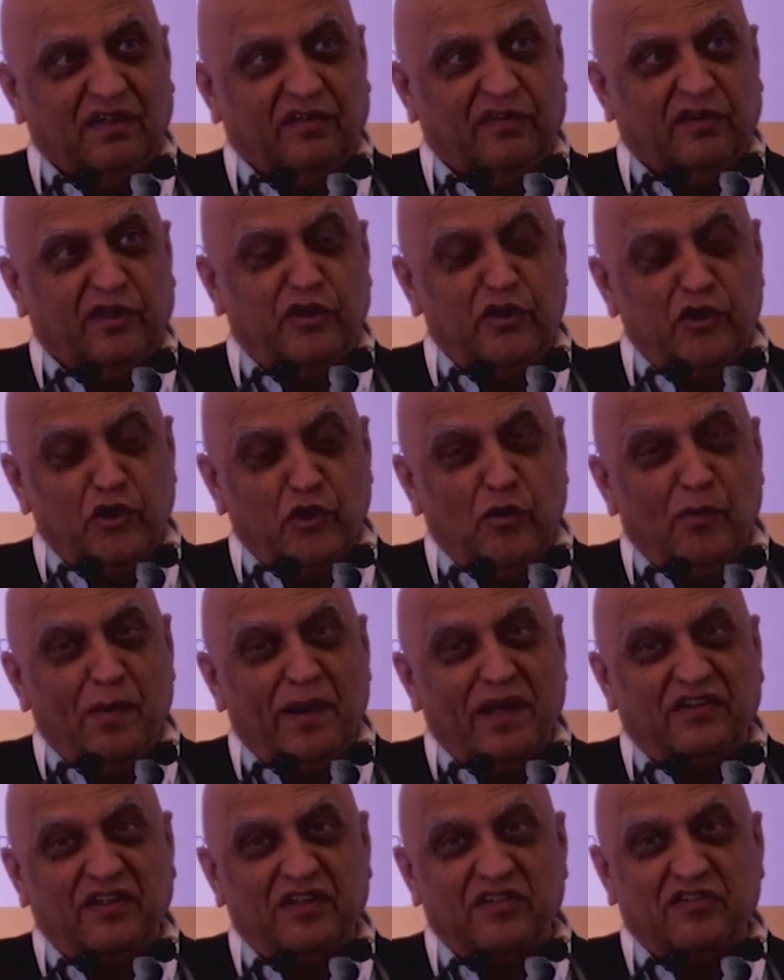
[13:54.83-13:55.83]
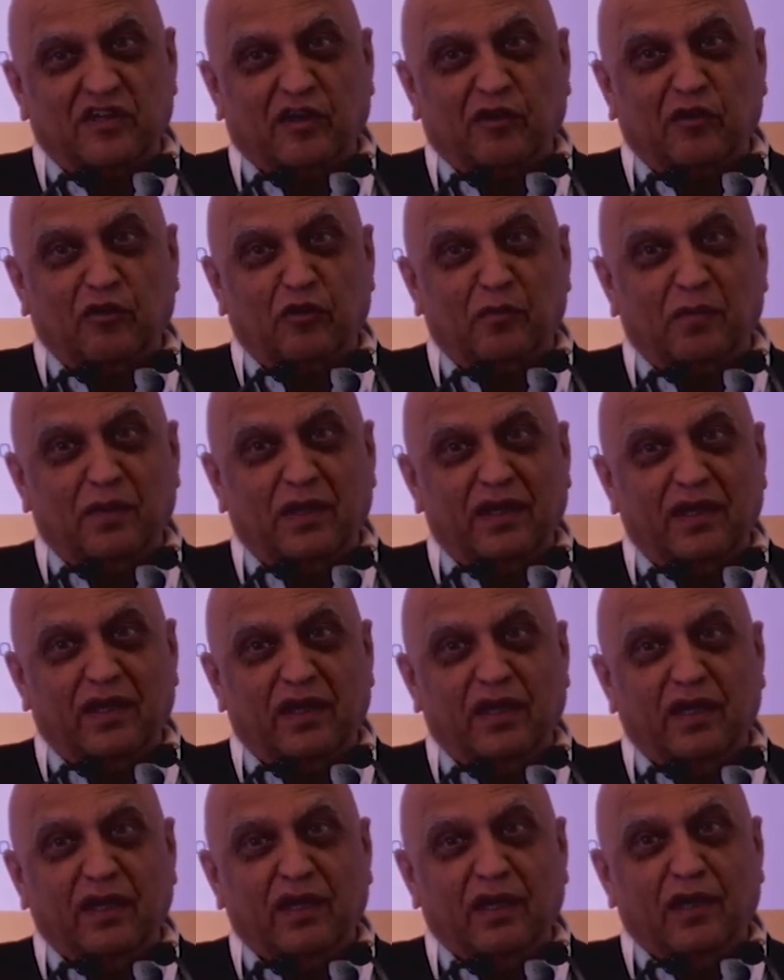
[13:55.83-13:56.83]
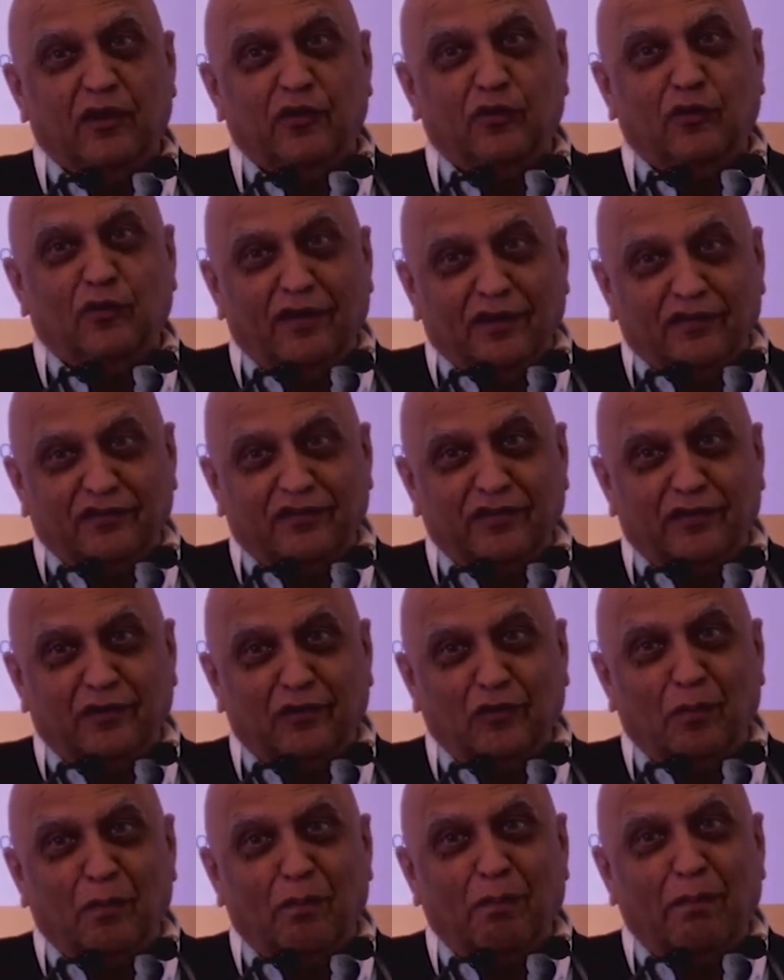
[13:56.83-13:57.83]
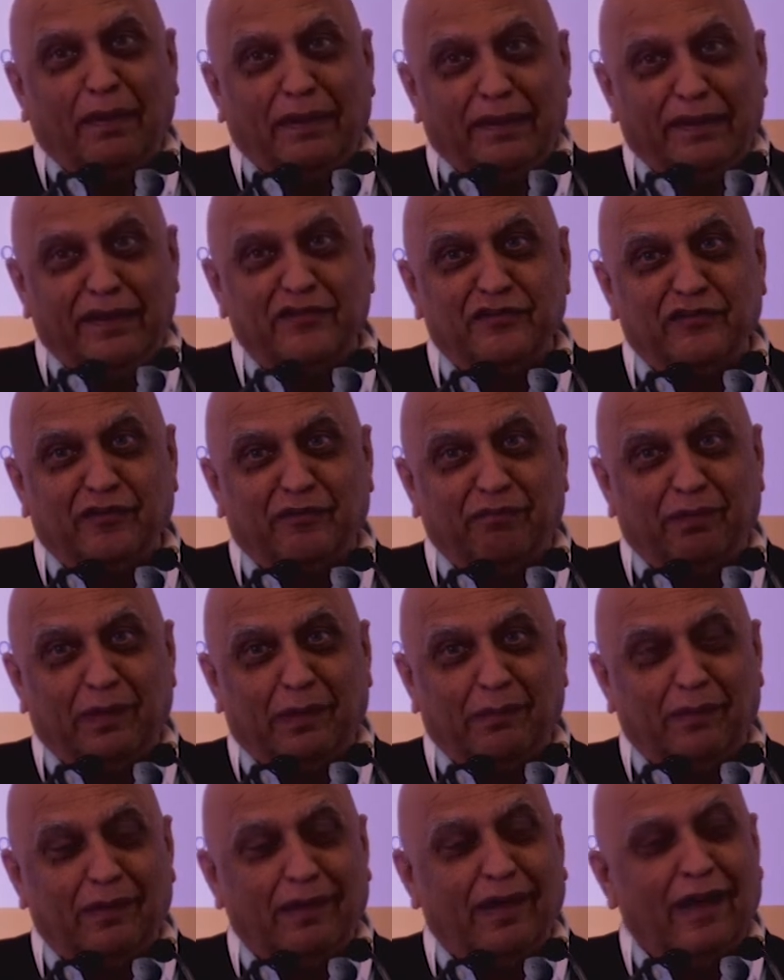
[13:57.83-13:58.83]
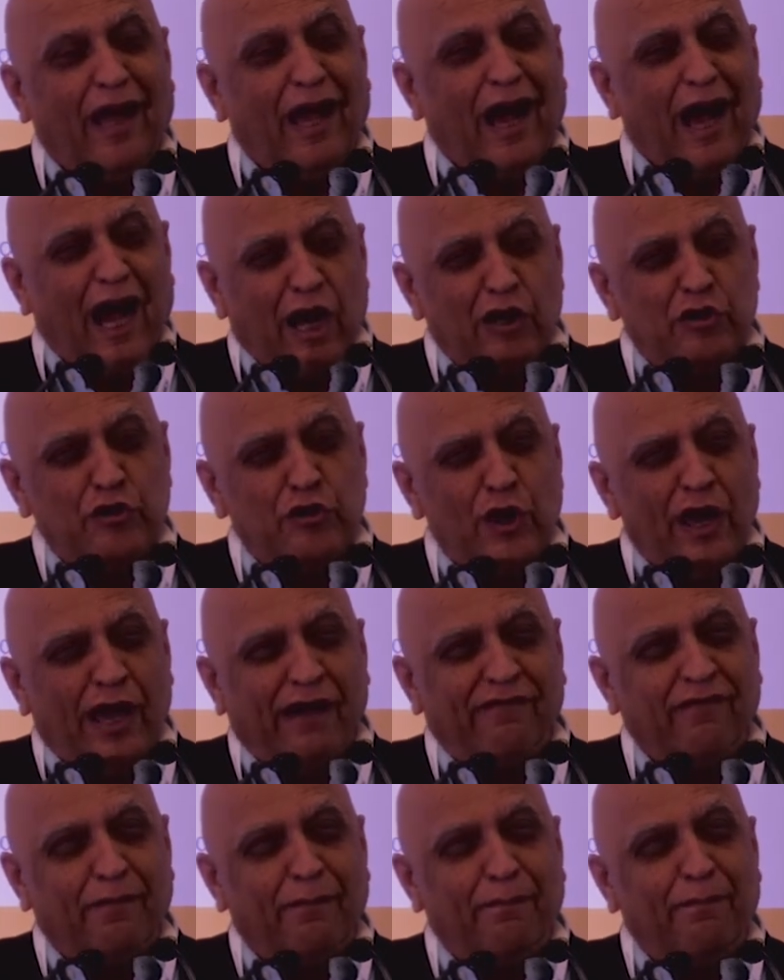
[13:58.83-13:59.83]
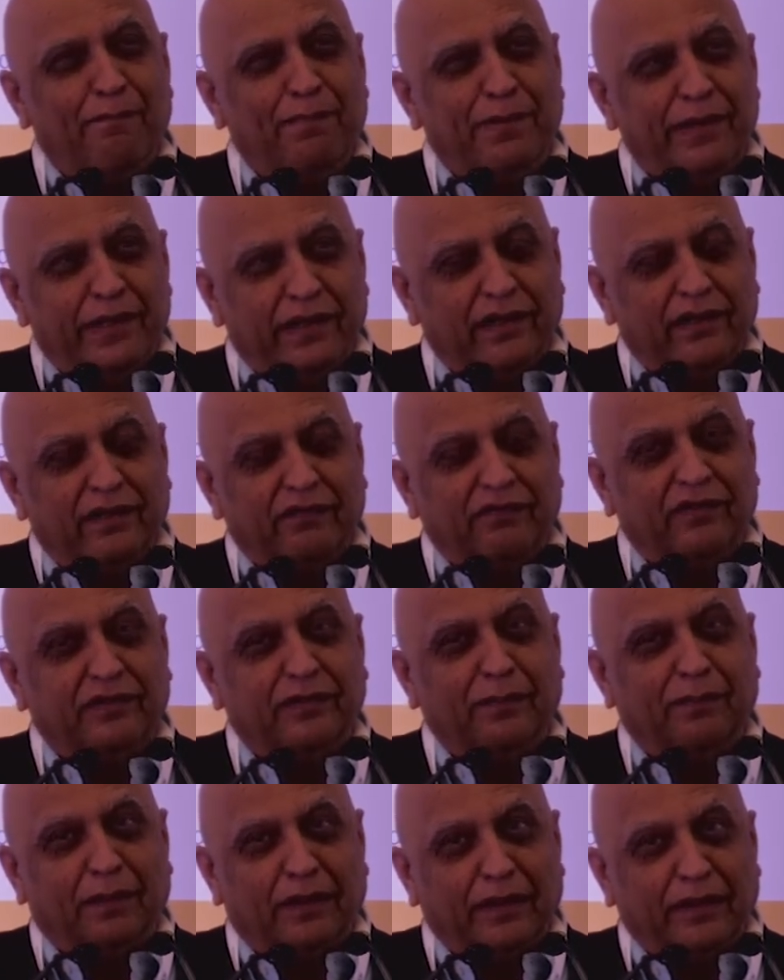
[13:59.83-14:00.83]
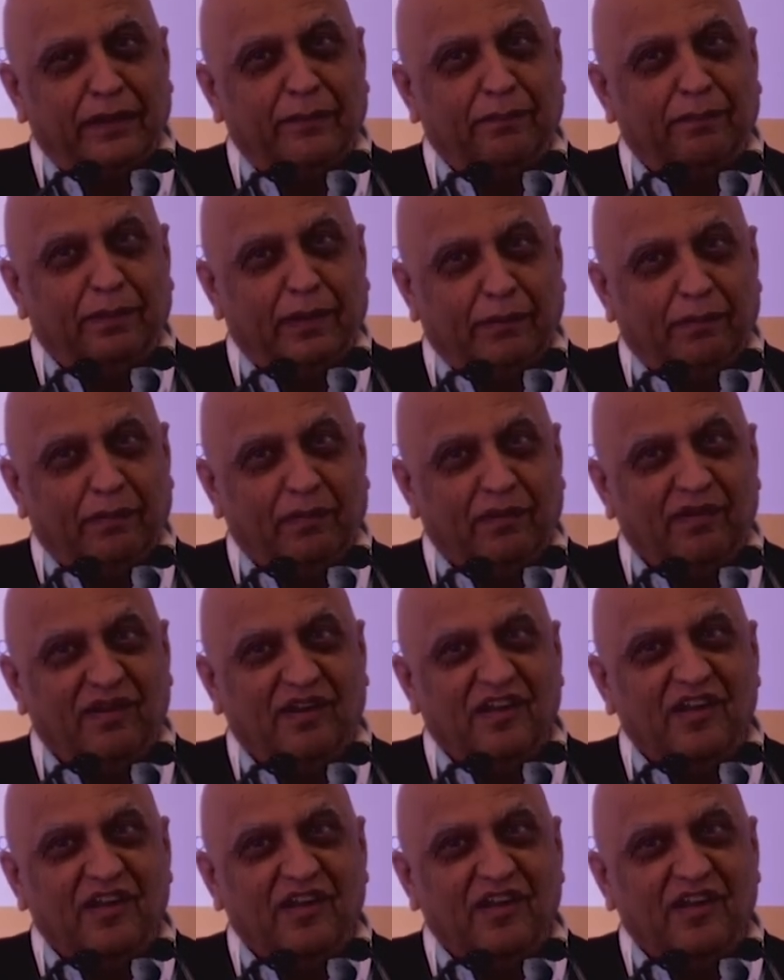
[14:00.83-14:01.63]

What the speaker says: The new methods are going to be to listen to millions of people. How do you have a beer with 1 million people?